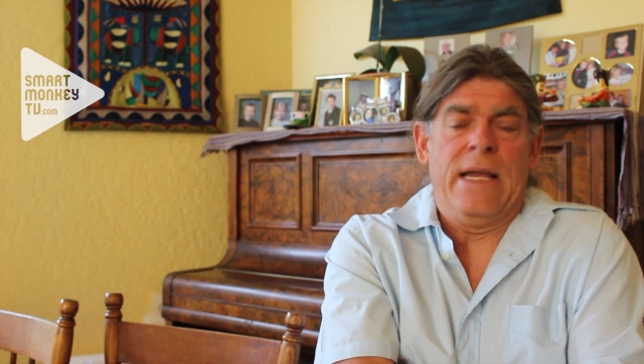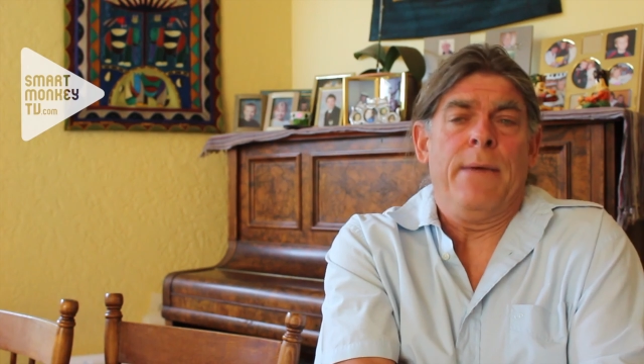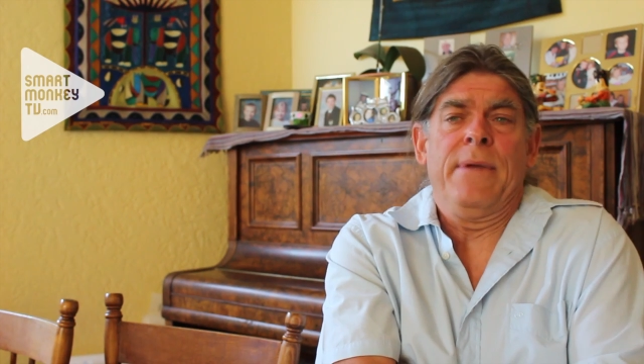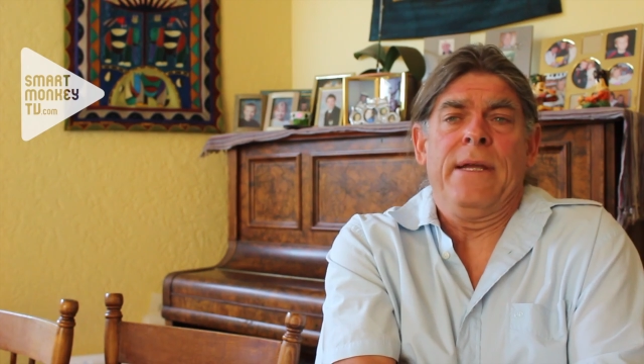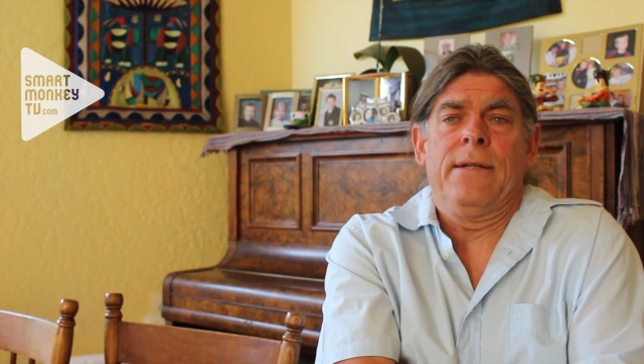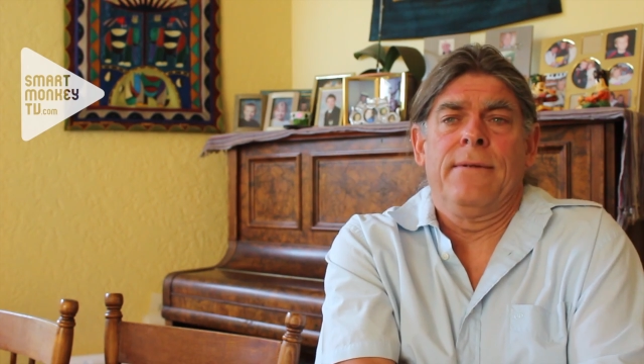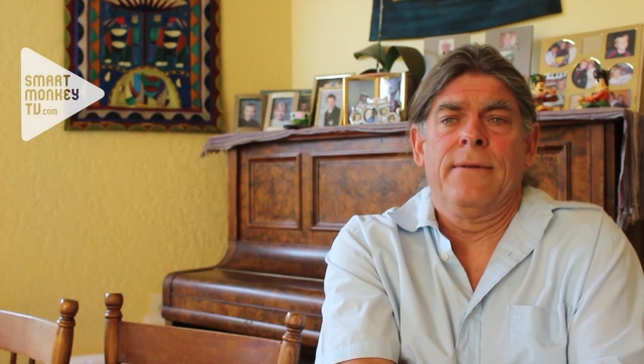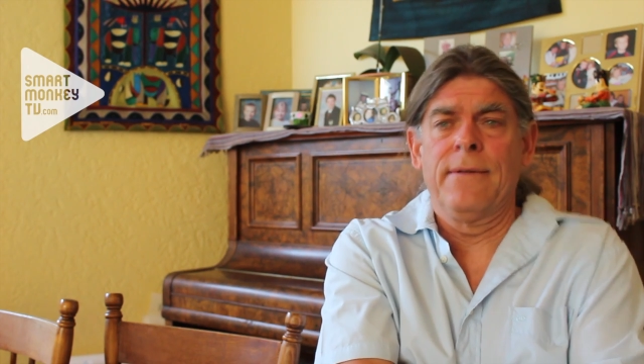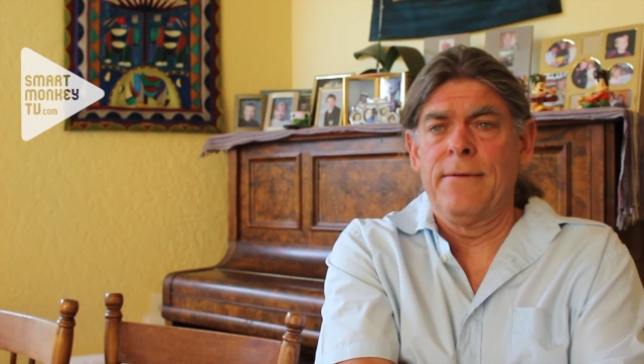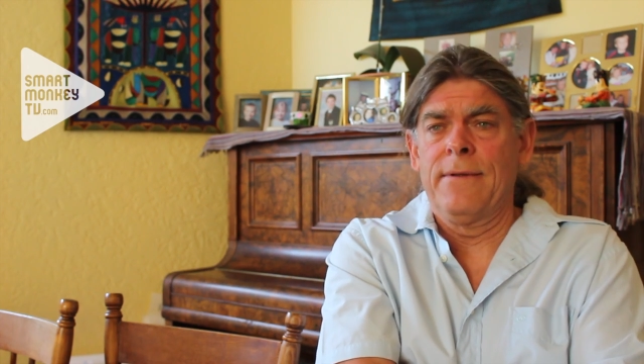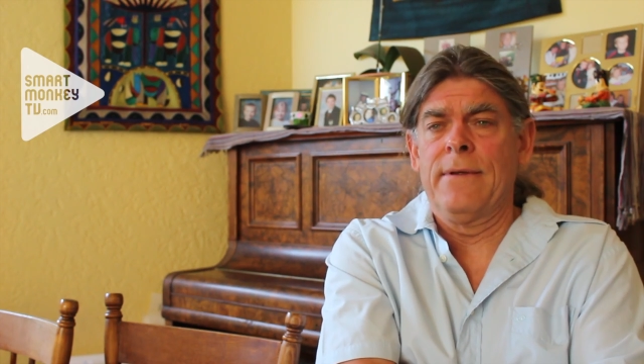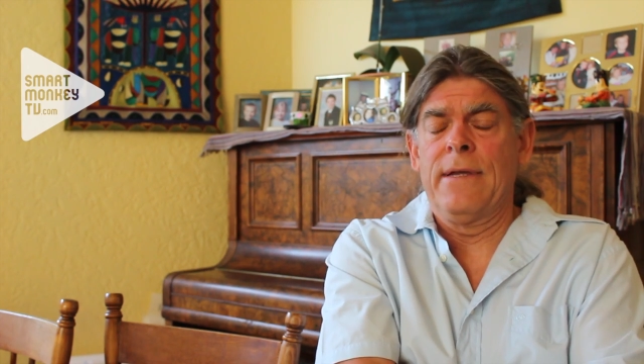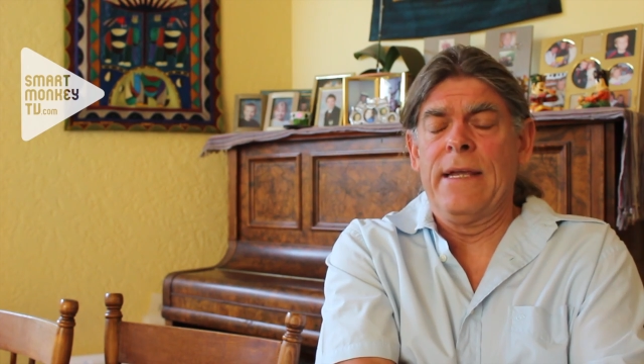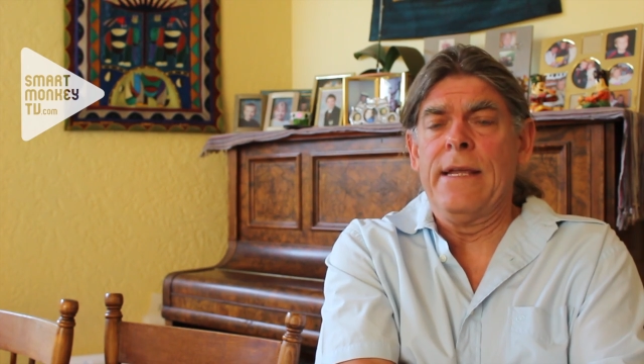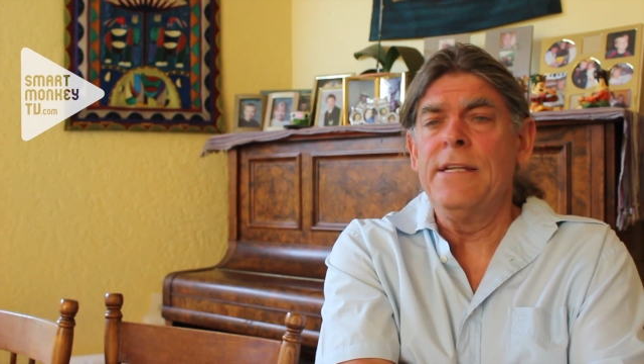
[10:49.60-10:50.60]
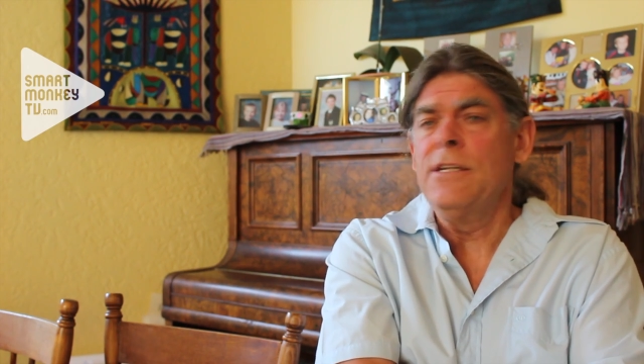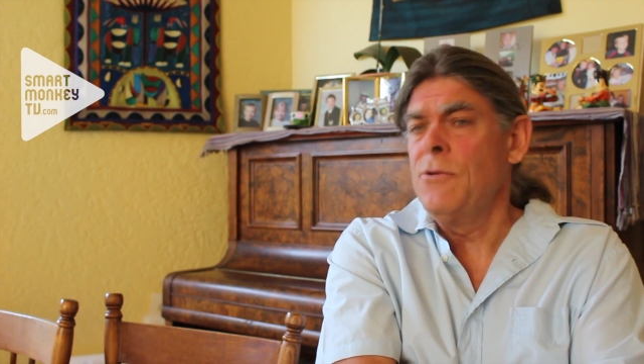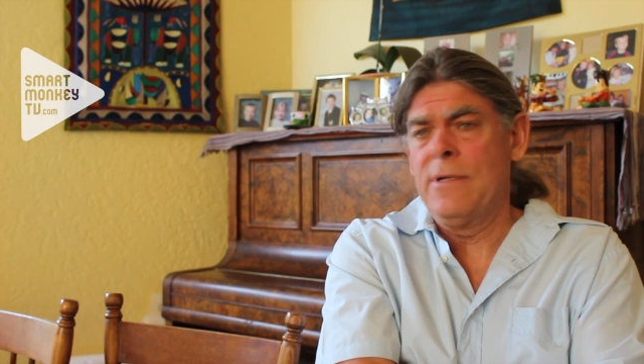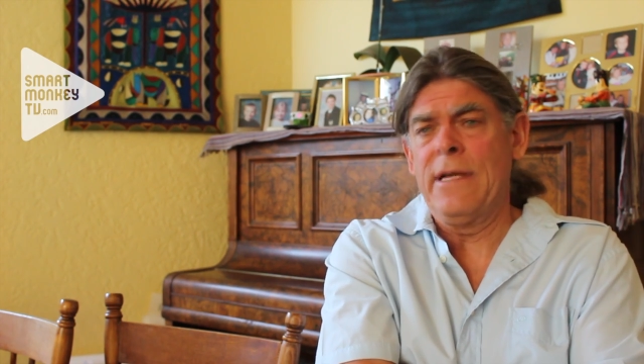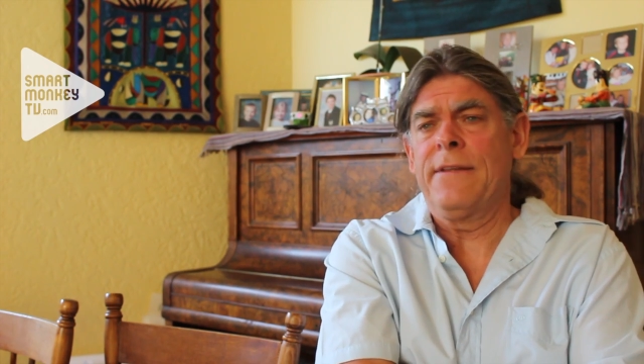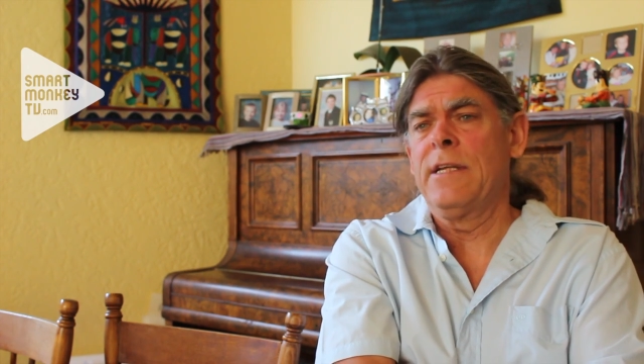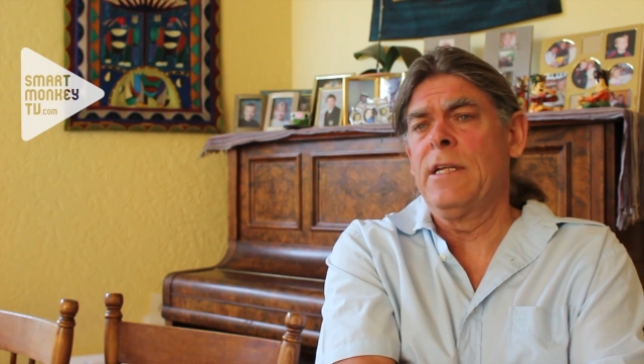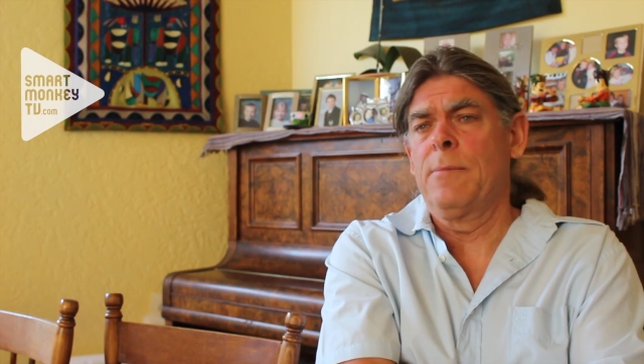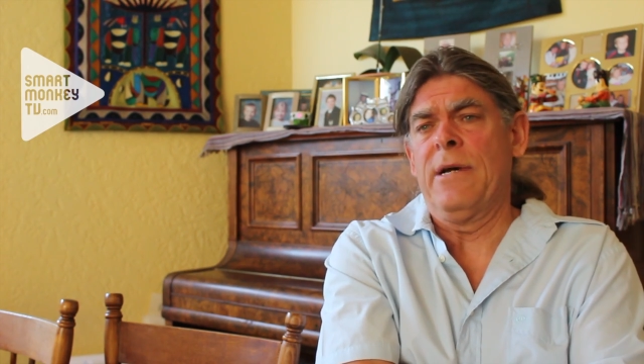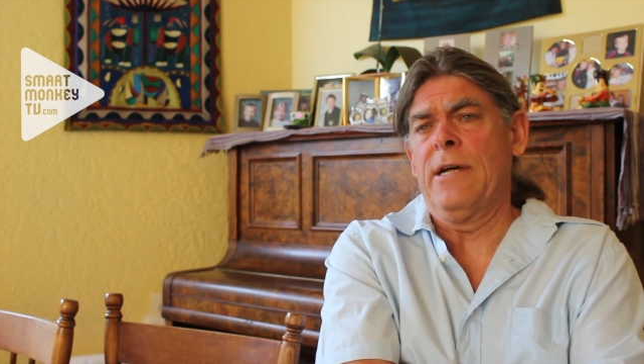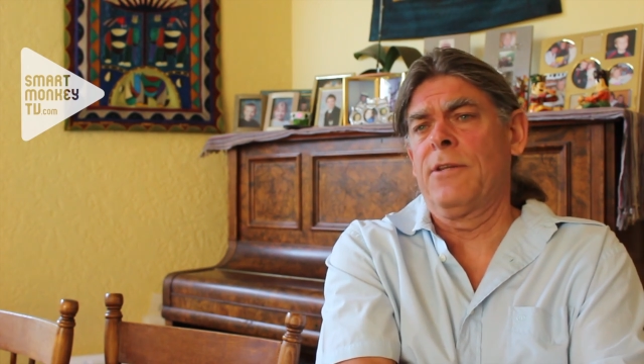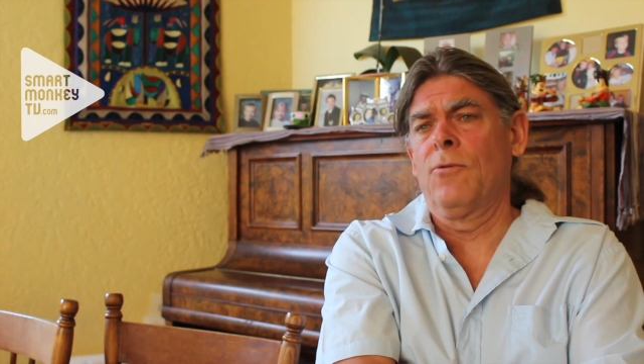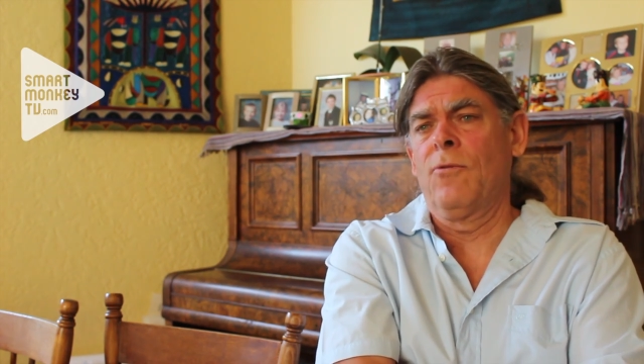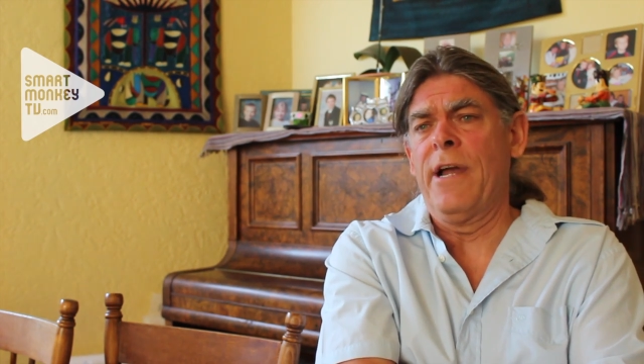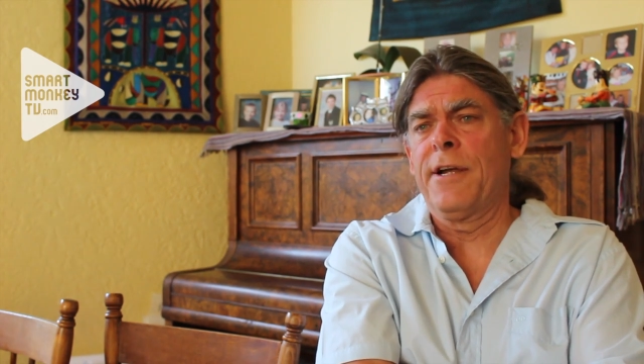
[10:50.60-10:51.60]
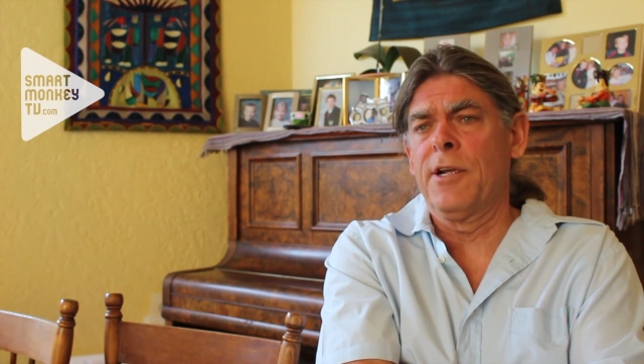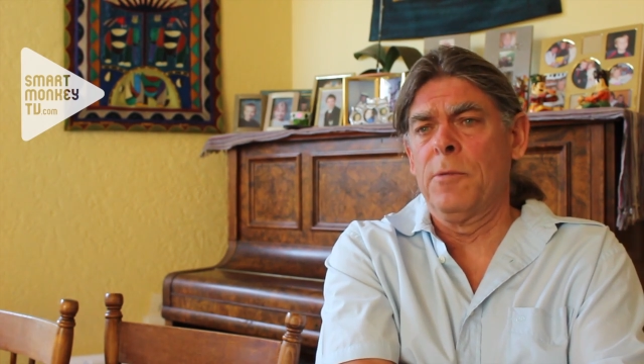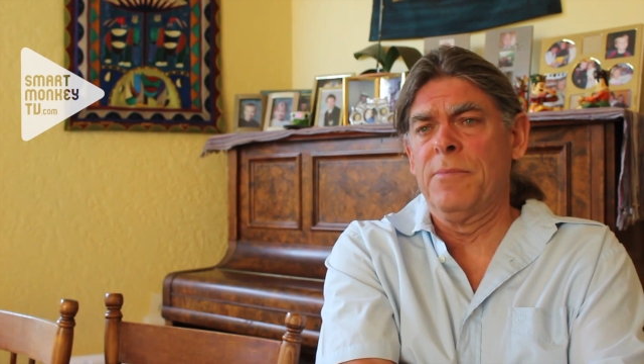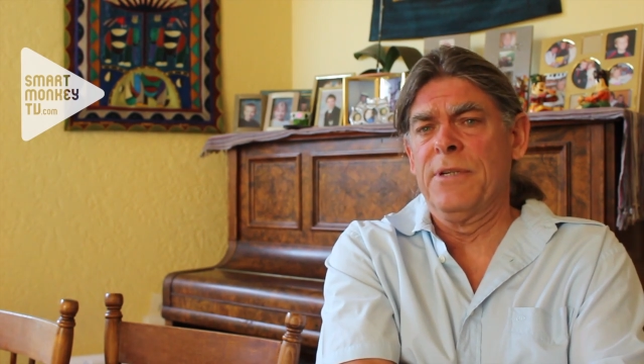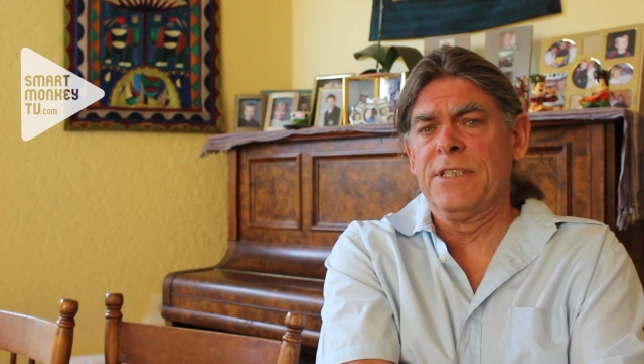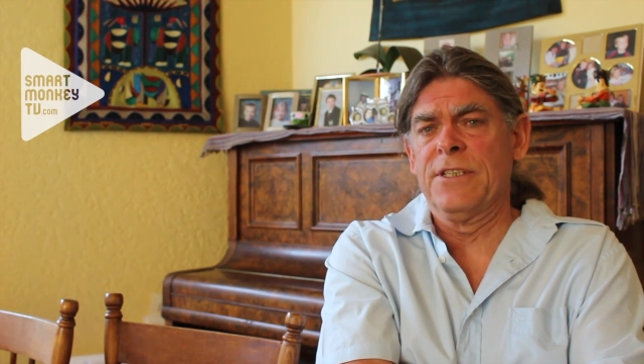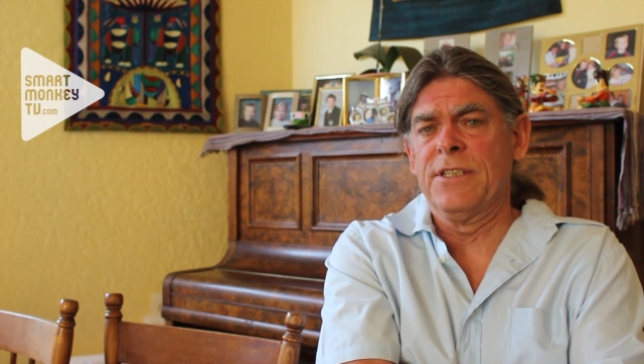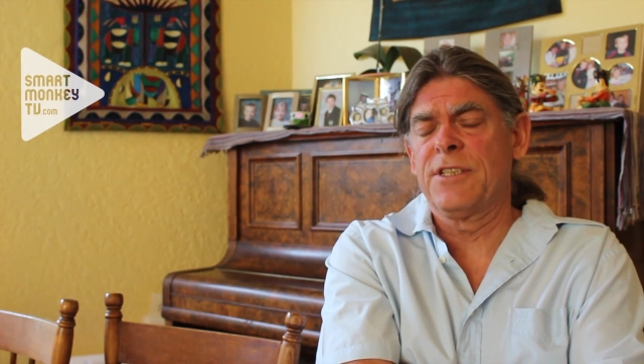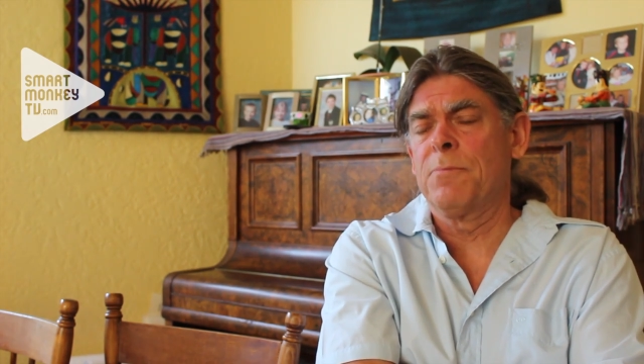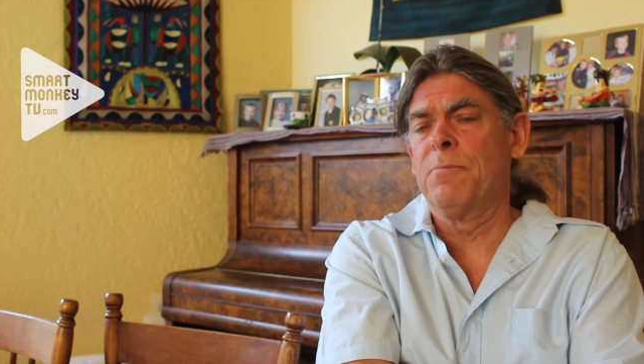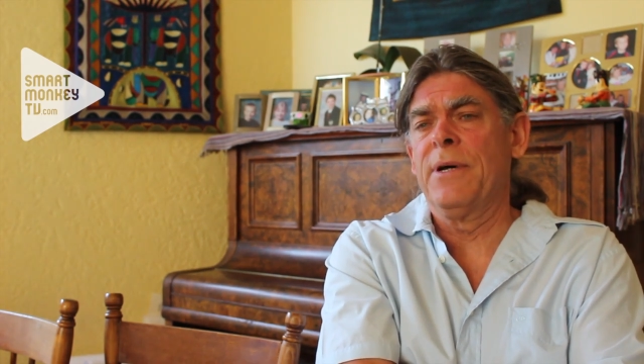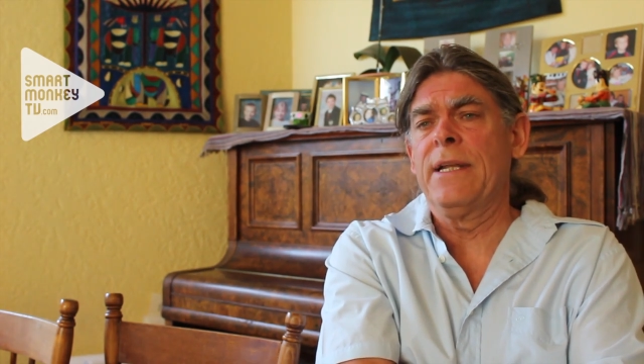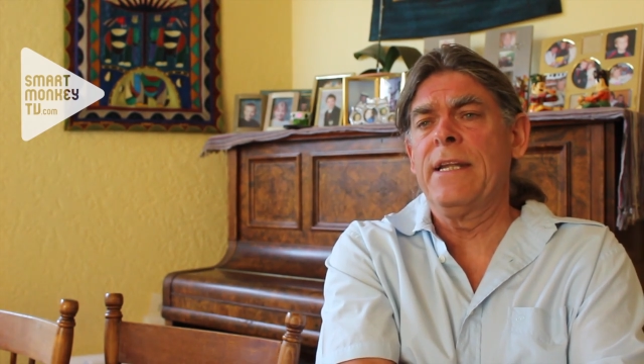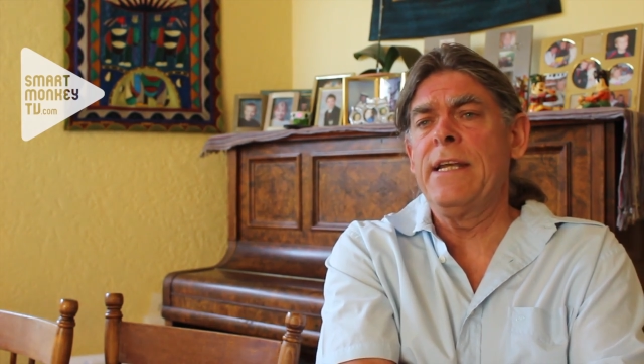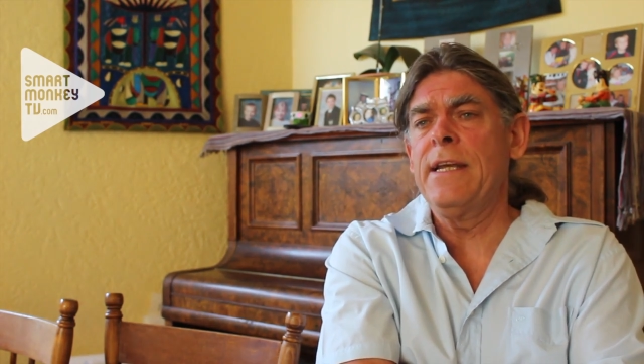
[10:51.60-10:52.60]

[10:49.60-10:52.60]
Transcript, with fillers: I mean, he knew nothing about the record business, but mm.